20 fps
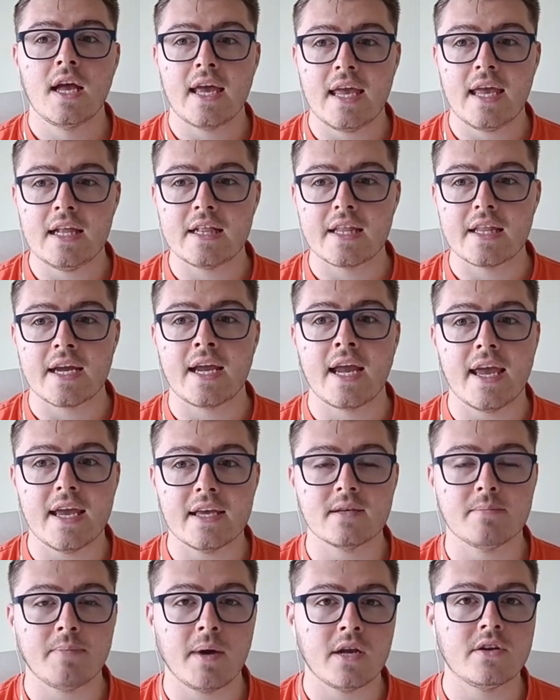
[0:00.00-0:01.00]
Healing
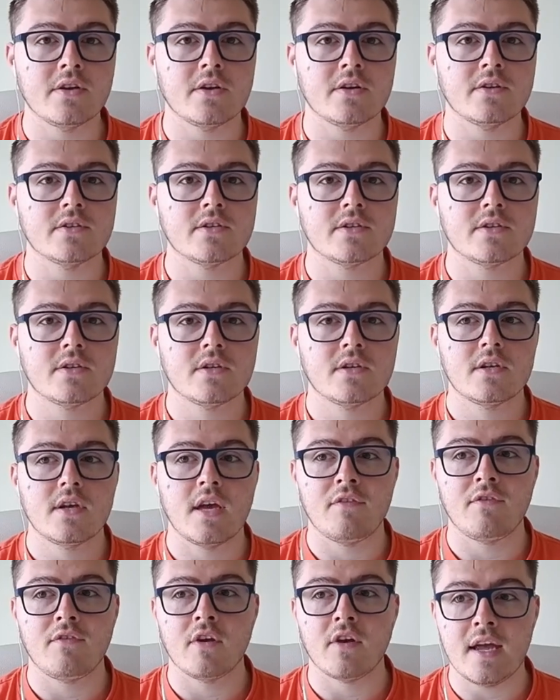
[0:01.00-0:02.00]
is abundance.
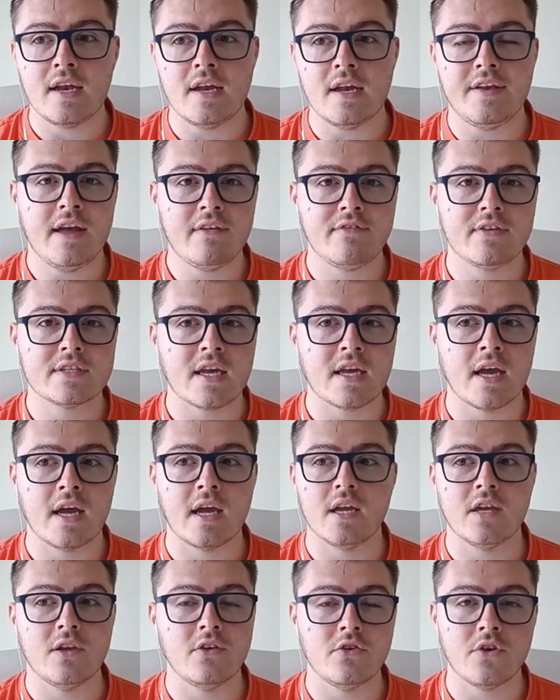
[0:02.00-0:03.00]
If you're in a deficit,
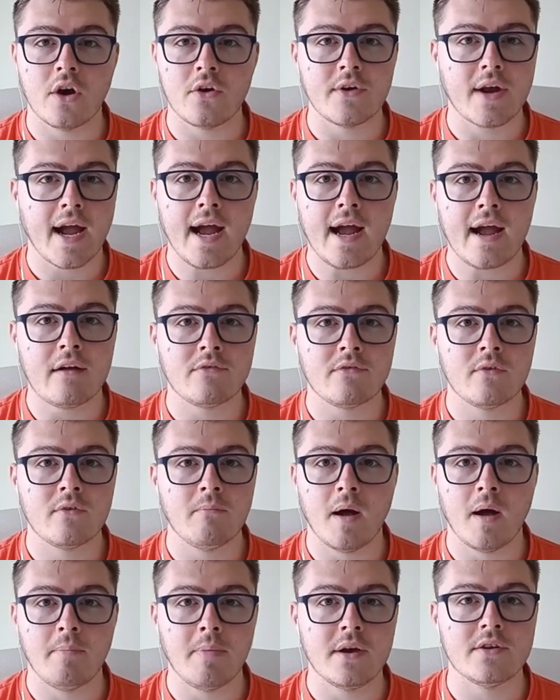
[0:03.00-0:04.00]
you don't have
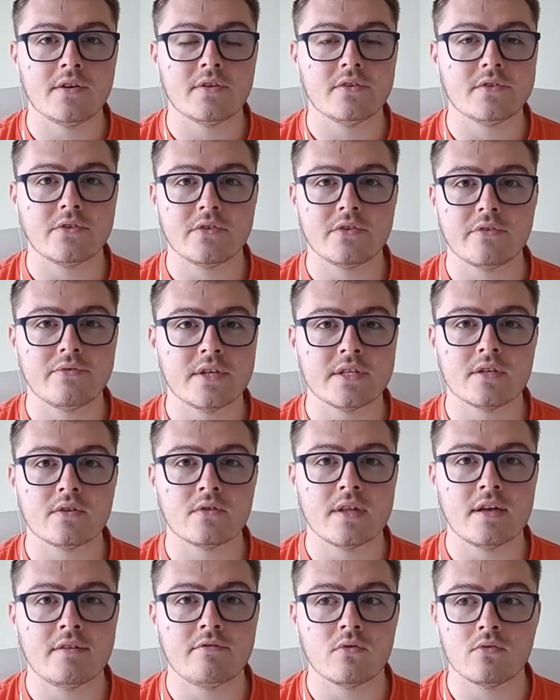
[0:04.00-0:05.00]
abundance on a
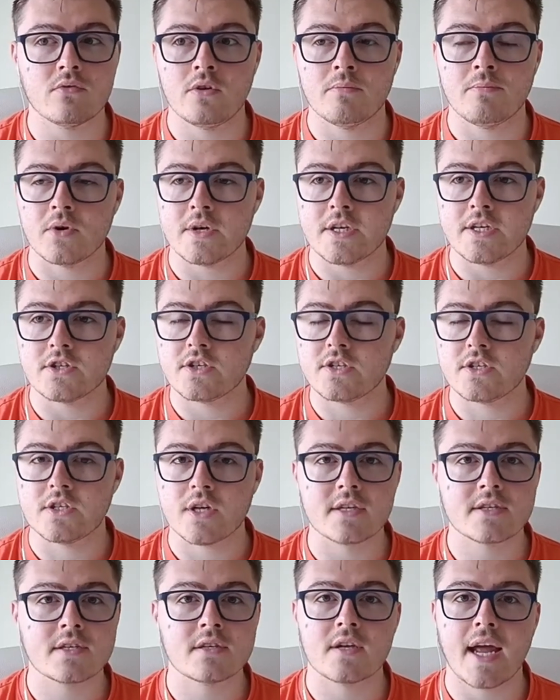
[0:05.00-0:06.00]
physical level. Your body just
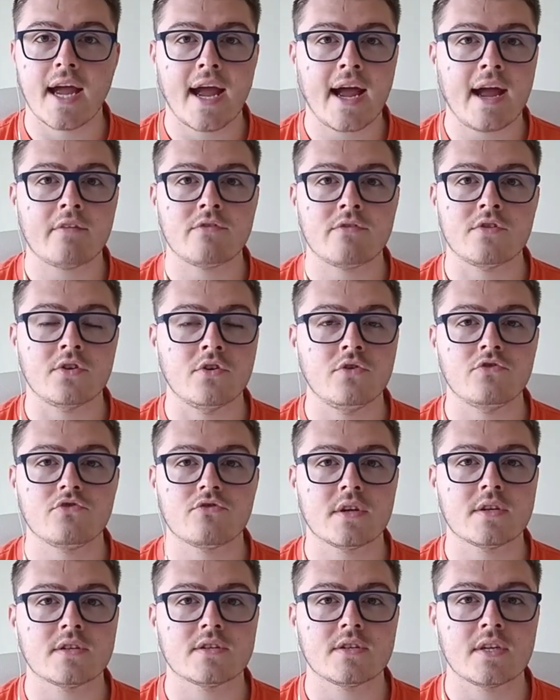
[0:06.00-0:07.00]
doesn't have the
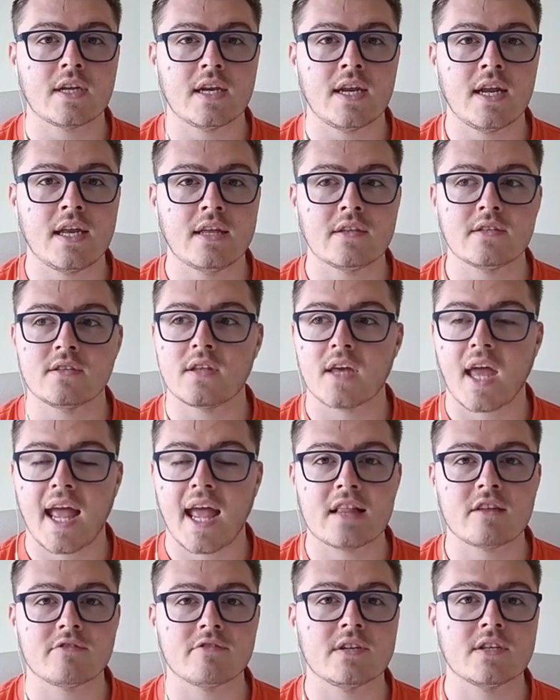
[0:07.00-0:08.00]
nutrients that it needs, the
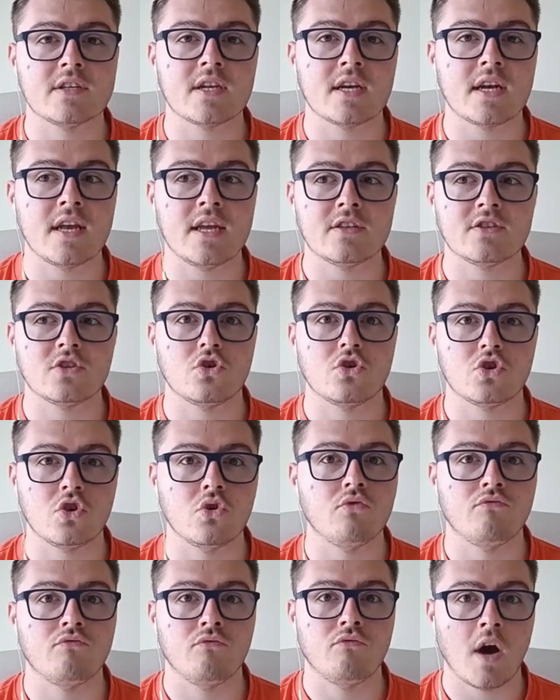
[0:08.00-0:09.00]
calories that it needs
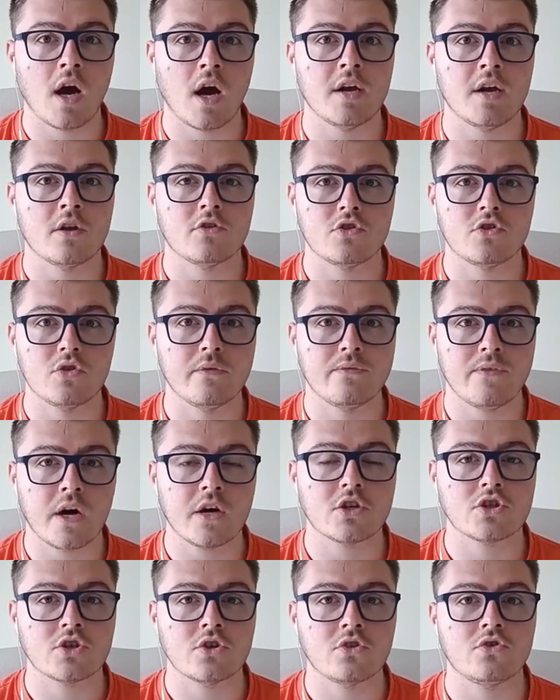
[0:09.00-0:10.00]
to run, to
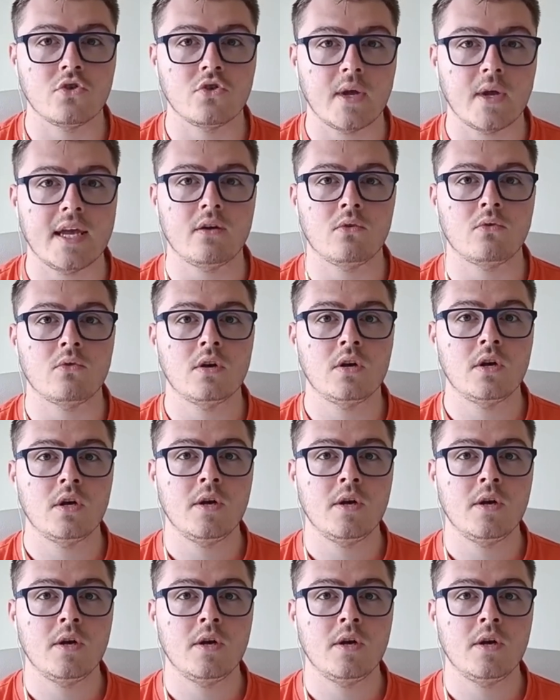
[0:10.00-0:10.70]
function, to heal.